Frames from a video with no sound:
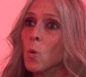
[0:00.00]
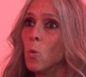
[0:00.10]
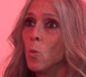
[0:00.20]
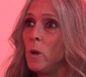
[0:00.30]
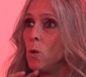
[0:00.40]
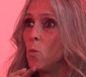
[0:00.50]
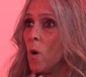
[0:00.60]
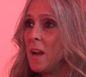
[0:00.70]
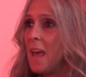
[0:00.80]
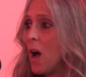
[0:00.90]
we
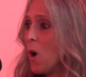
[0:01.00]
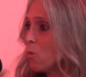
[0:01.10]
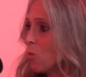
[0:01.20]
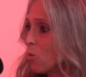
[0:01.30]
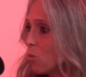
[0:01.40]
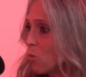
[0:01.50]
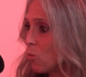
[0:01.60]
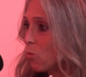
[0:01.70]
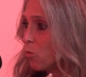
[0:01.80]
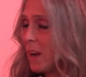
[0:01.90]
went out,
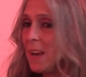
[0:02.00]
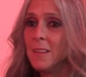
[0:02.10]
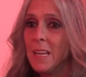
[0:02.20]
ran